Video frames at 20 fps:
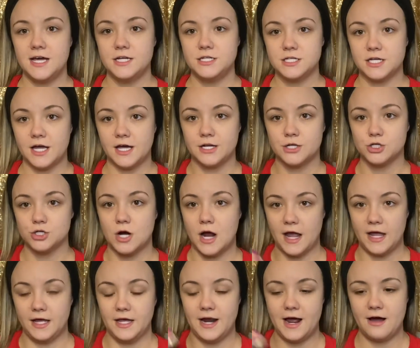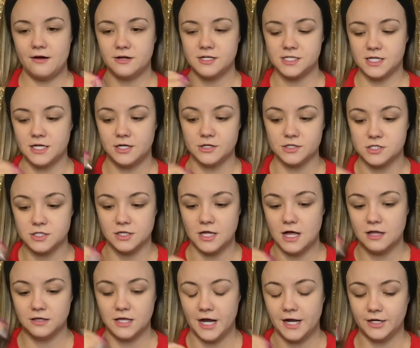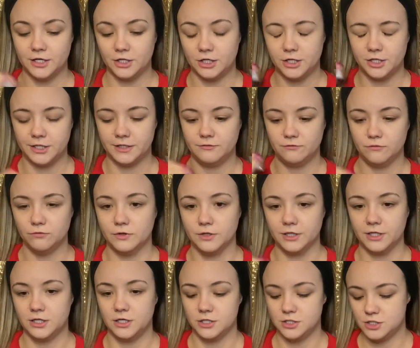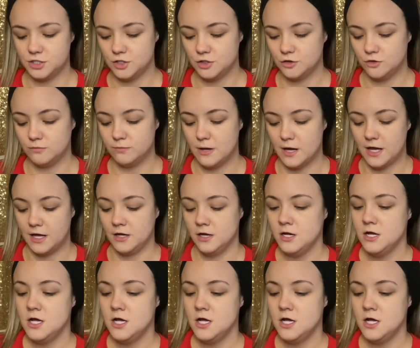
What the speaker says: to kind of try it out because I hear it's a lot lighter and really good too, but